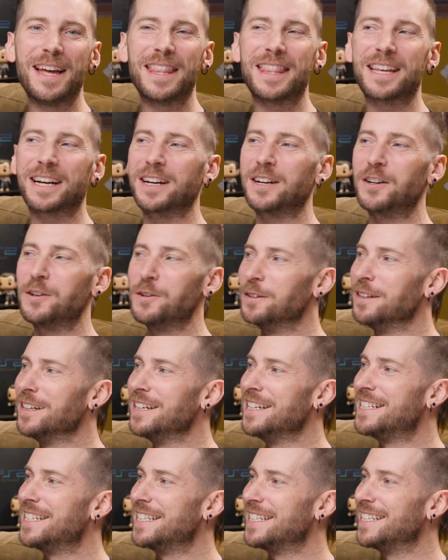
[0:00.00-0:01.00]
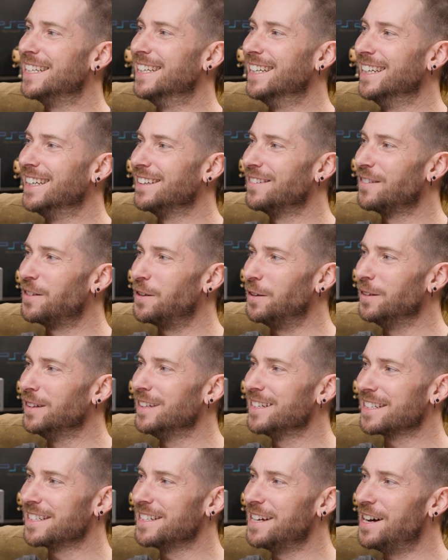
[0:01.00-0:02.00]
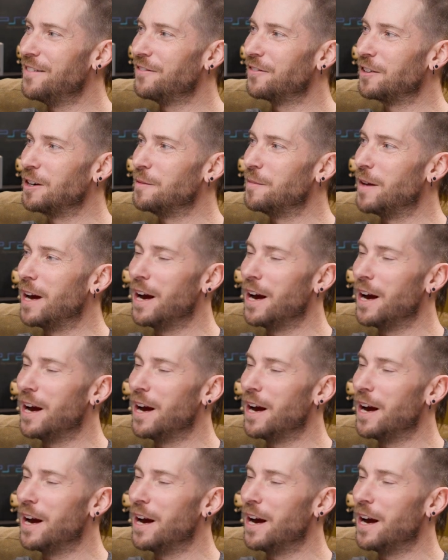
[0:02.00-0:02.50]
The coolest law firm